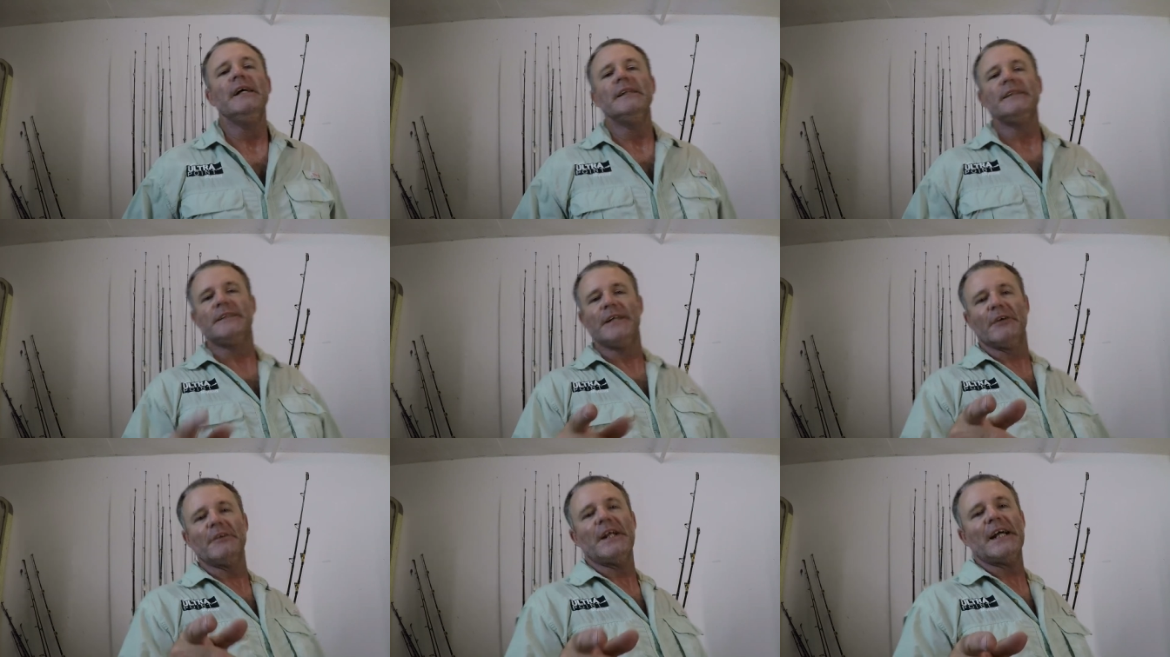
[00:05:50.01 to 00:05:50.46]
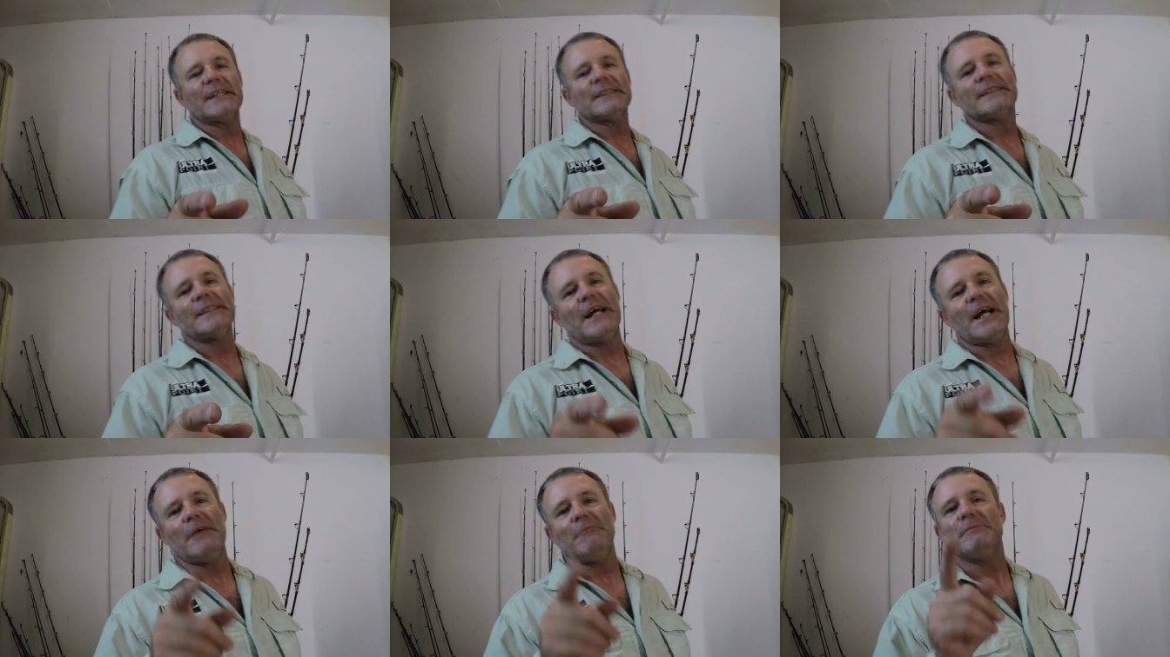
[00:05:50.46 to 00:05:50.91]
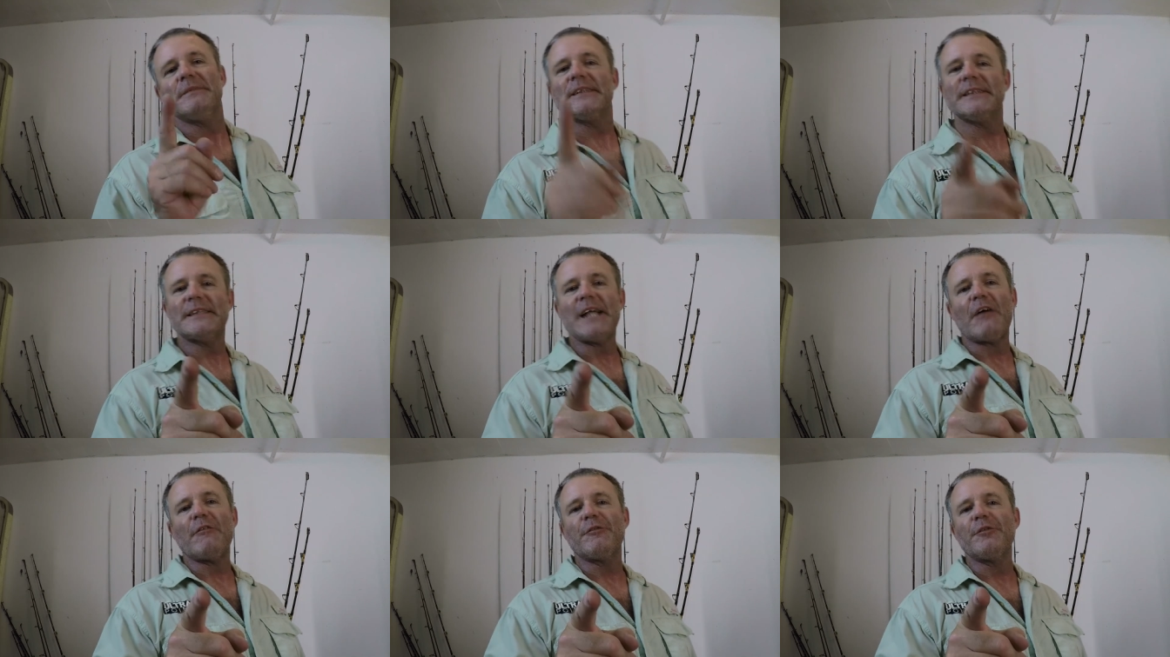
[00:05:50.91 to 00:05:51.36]
Till next time,
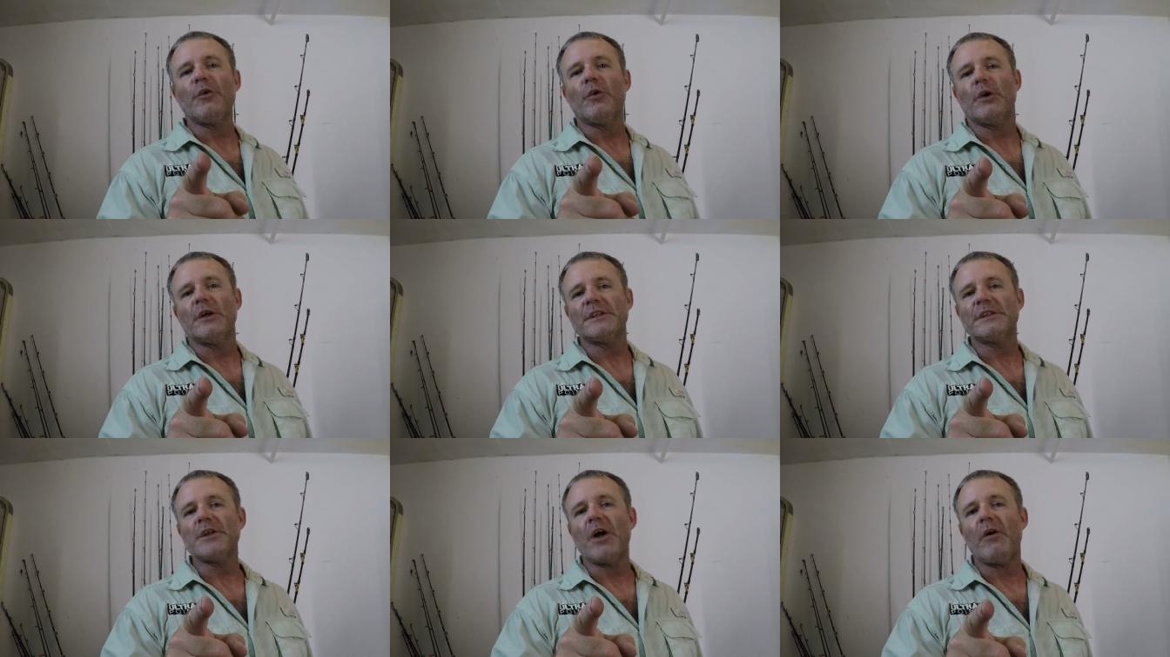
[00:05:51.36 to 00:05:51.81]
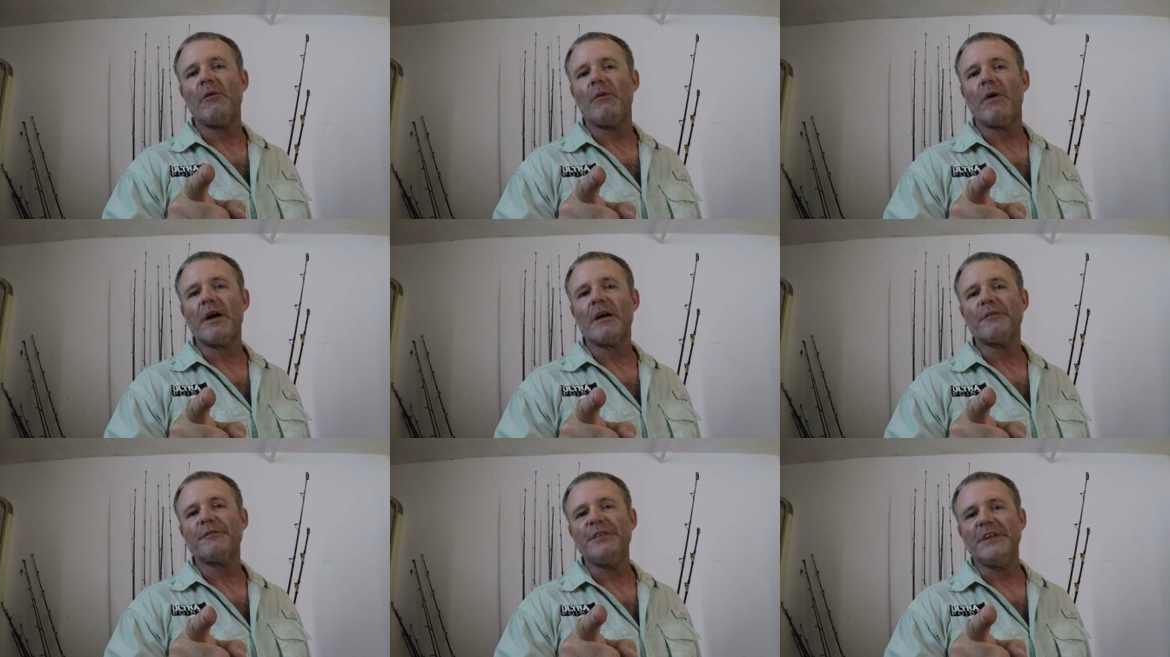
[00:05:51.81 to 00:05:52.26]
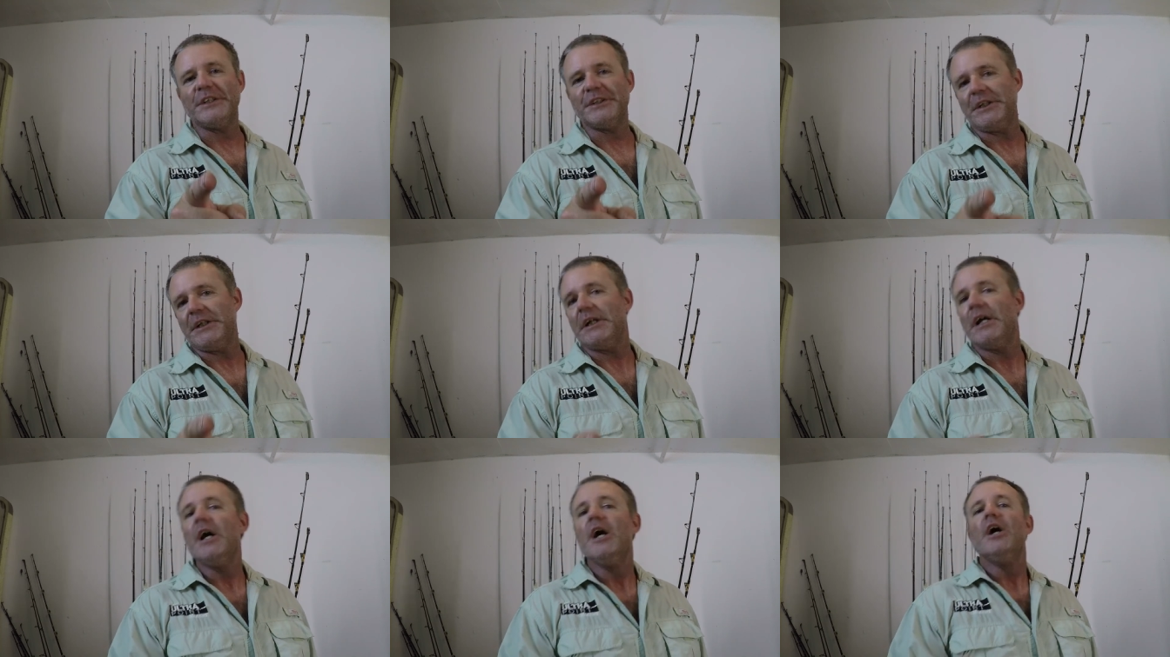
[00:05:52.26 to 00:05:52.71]
South Florida Saltwater
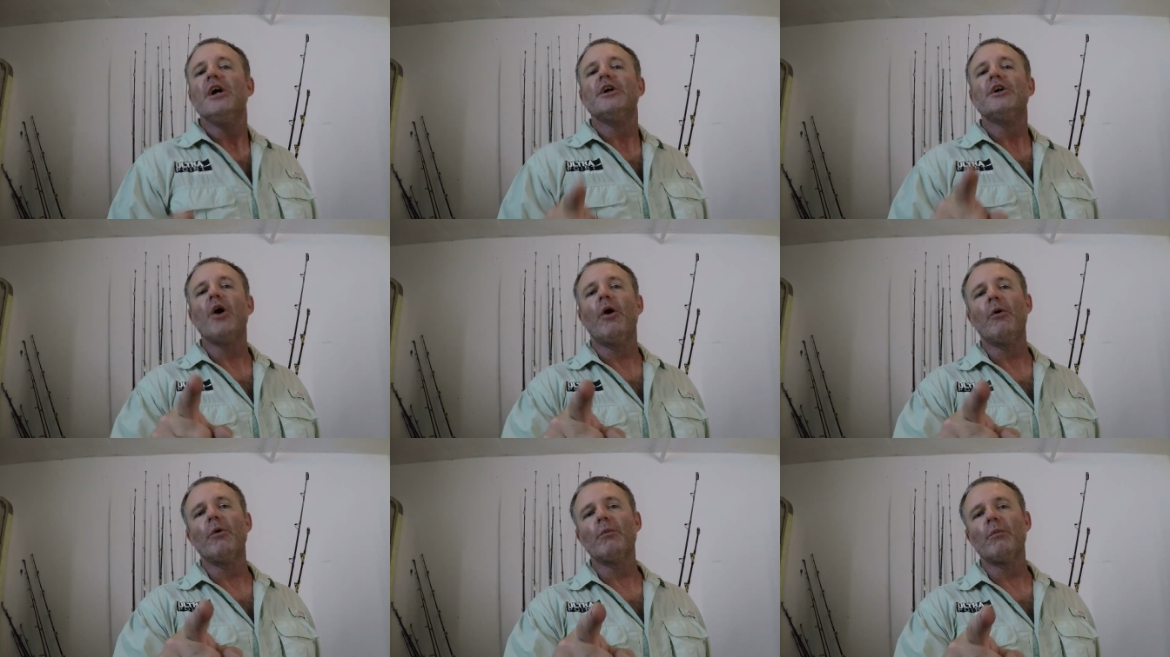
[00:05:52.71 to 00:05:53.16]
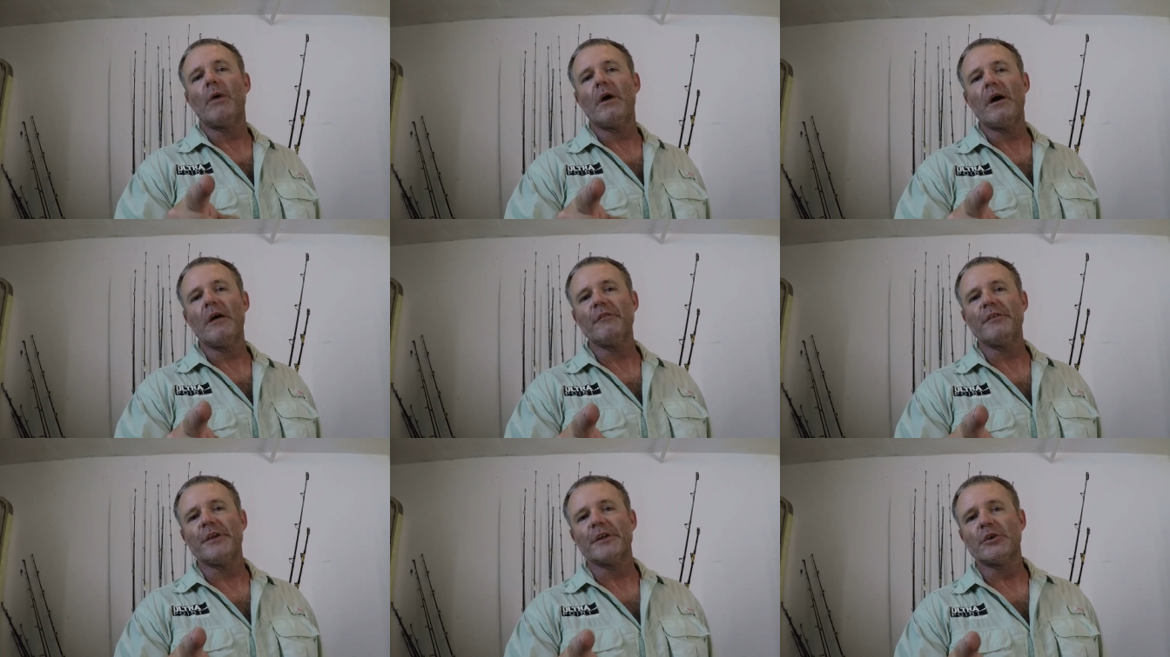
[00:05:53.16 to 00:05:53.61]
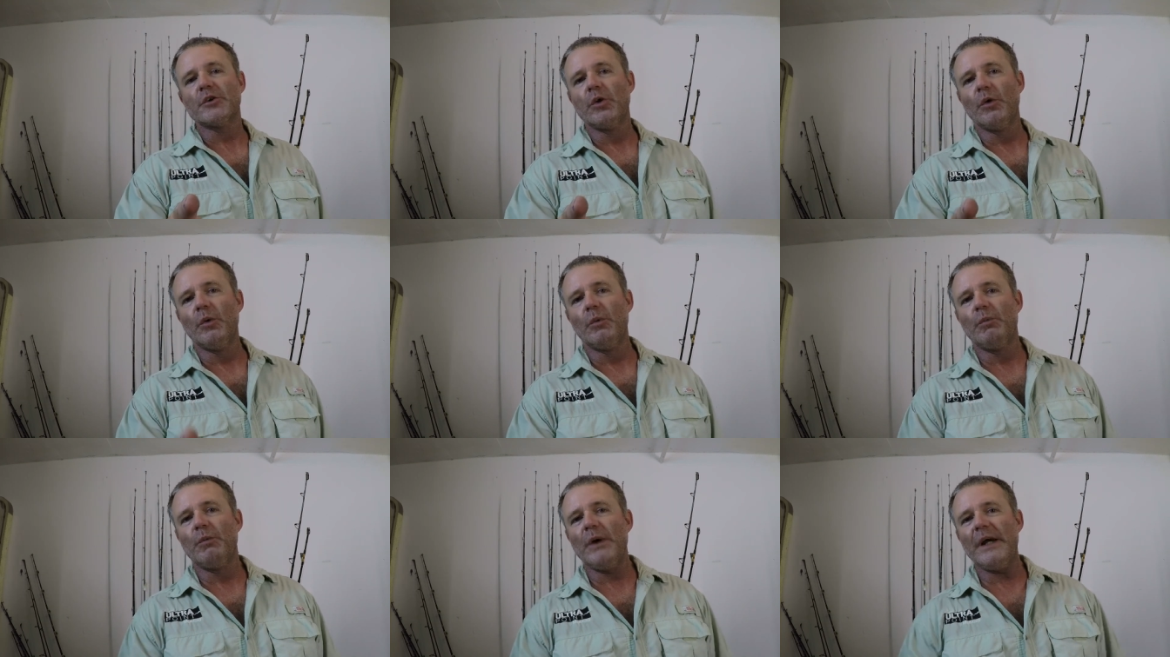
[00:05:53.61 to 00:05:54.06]
Fishing, going wherever the
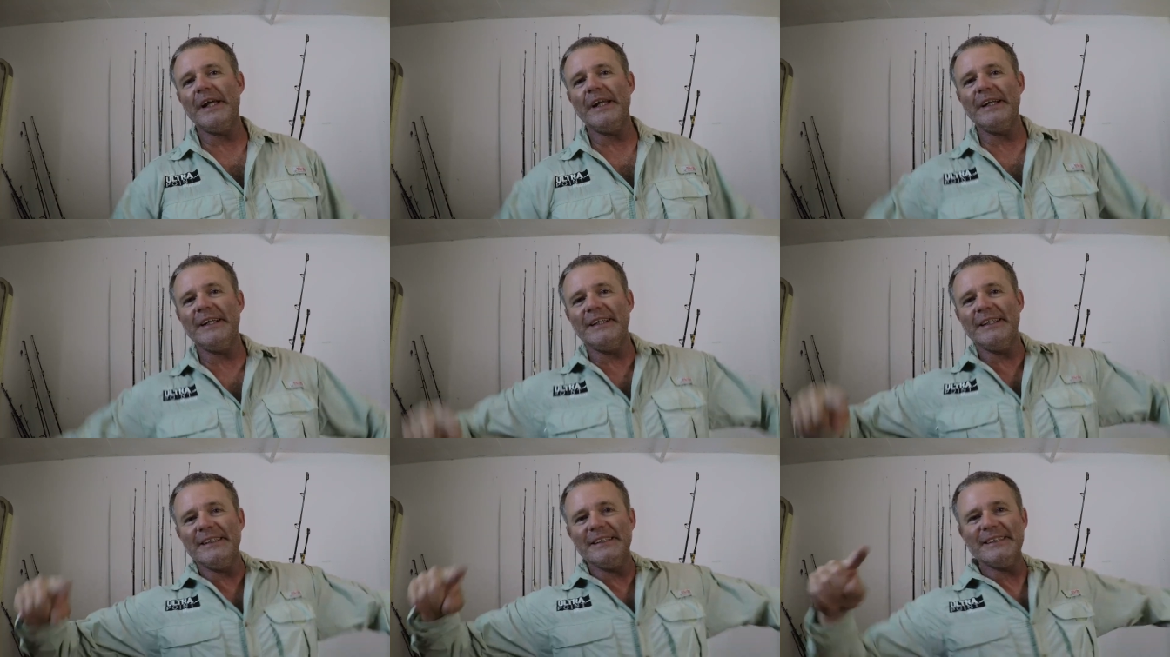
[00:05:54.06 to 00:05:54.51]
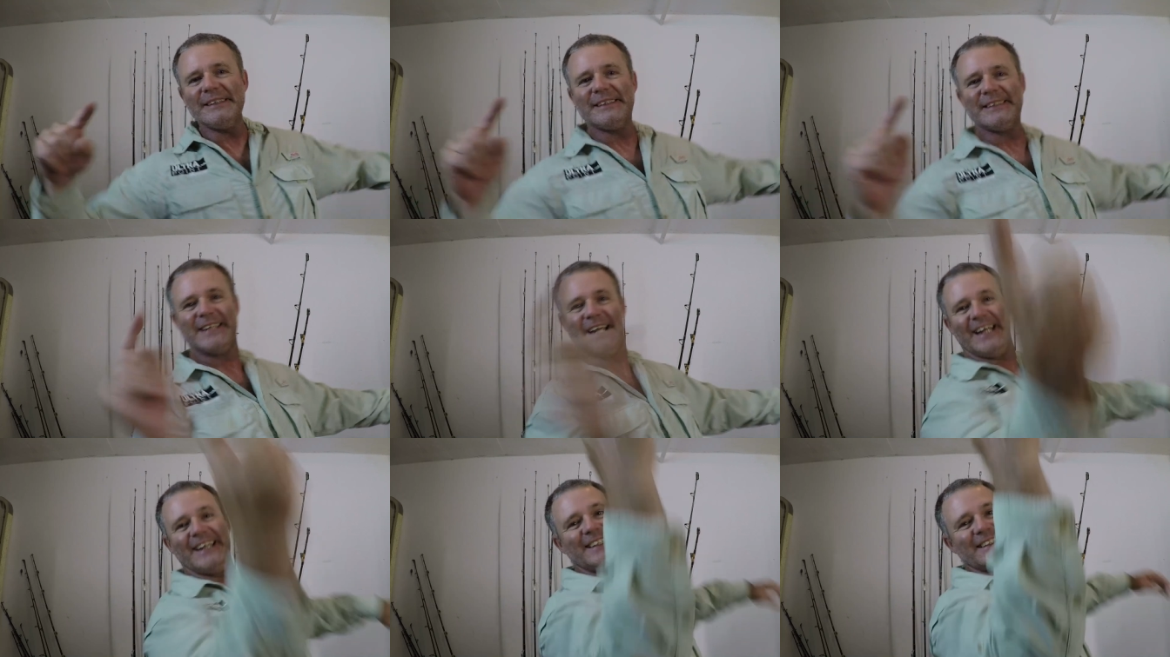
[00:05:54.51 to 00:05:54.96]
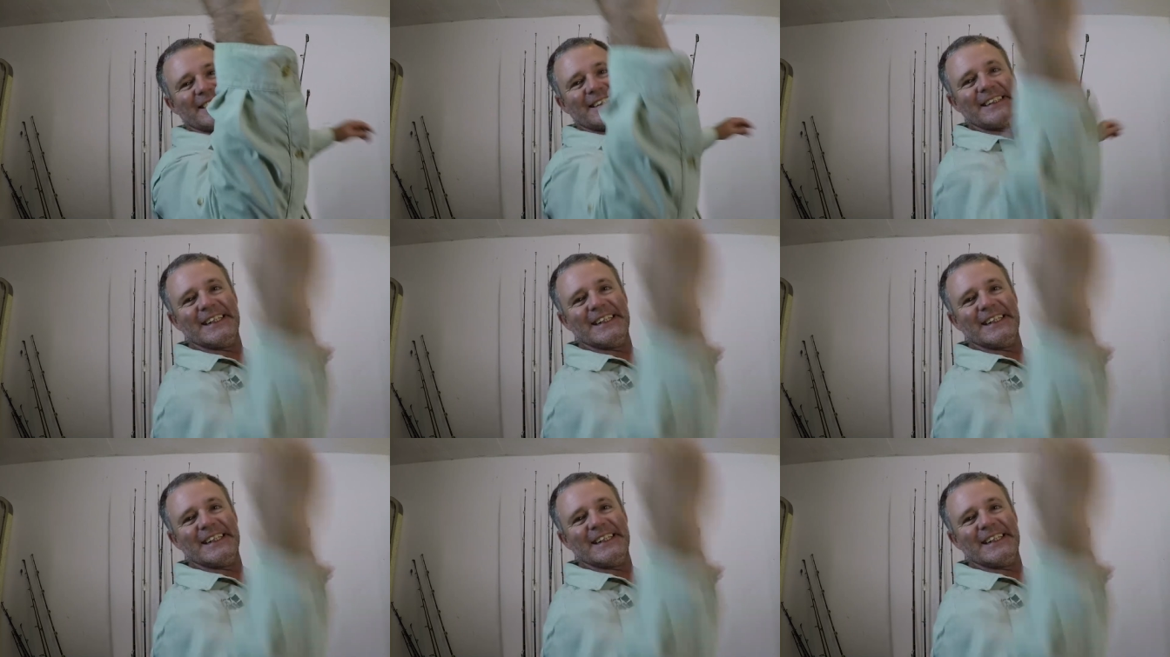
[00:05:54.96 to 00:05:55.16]
cool wind takes